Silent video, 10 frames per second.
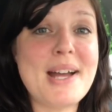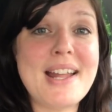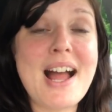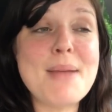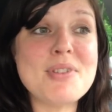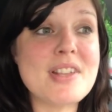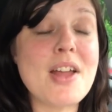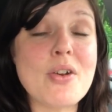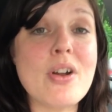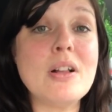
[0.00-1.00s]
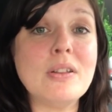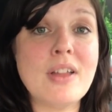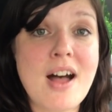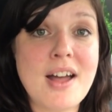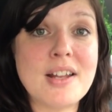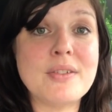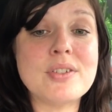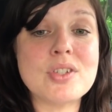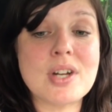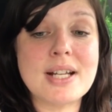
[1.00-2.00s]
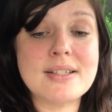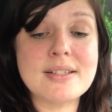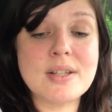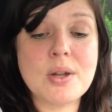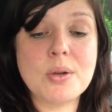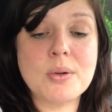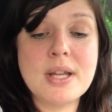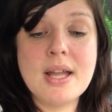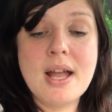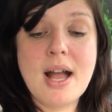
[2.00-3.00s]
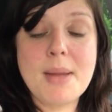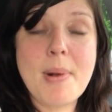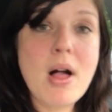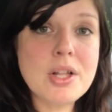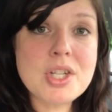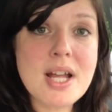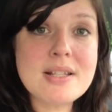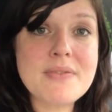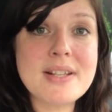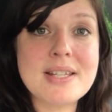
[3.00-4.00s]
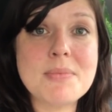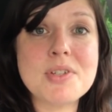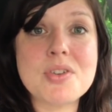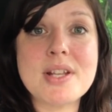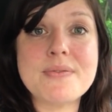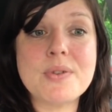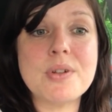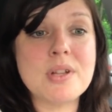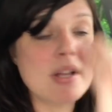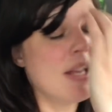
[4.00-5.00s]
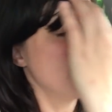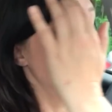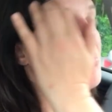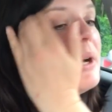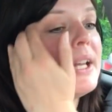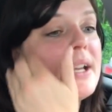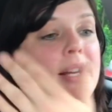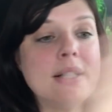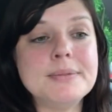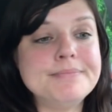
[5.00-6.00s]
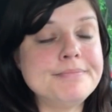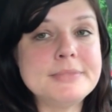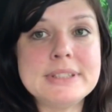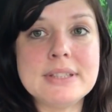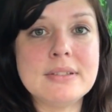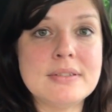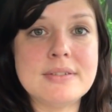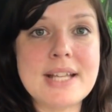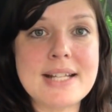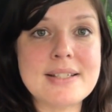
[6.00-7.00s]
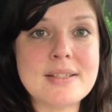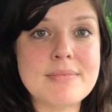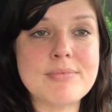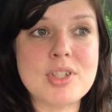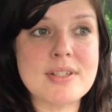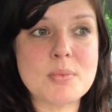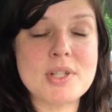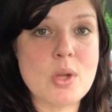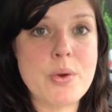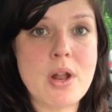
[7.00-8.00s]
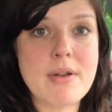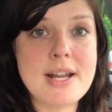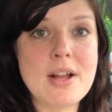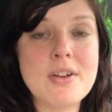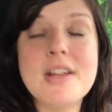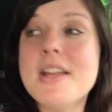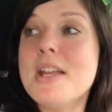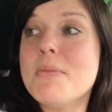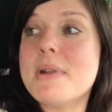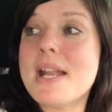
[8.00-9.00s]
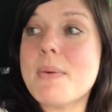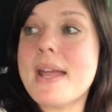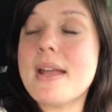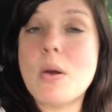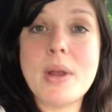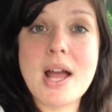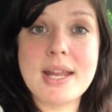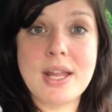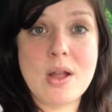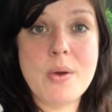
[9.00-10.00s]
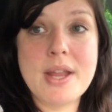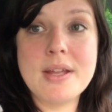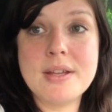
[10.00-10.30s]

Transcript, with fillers: but I'm just under a lot of stress. So I apologize if I seemed stressful, but uh, that's just what's going on right now. But anyway, we got to get going.